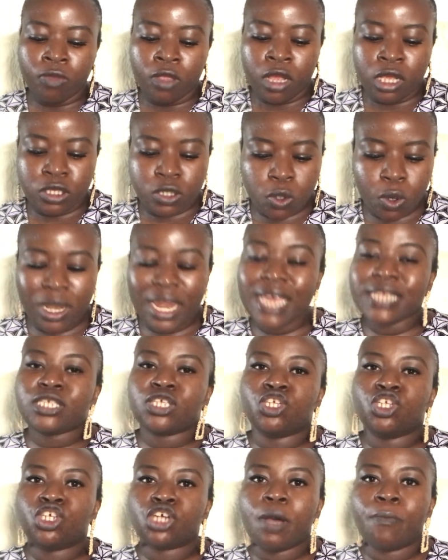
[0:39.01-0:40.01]
so
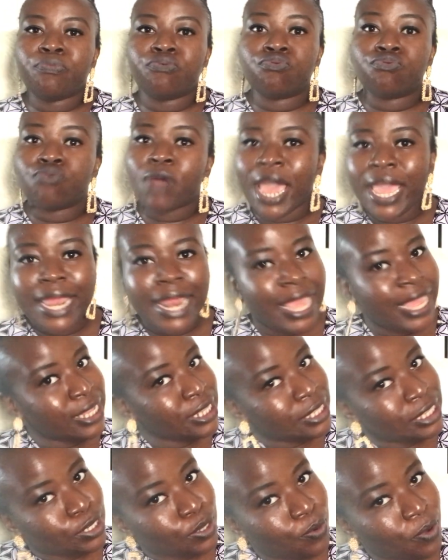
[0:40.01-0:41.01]
let's jump right
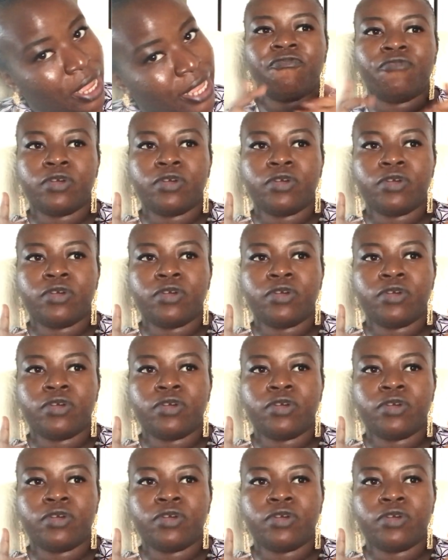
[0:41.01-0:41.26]
into it.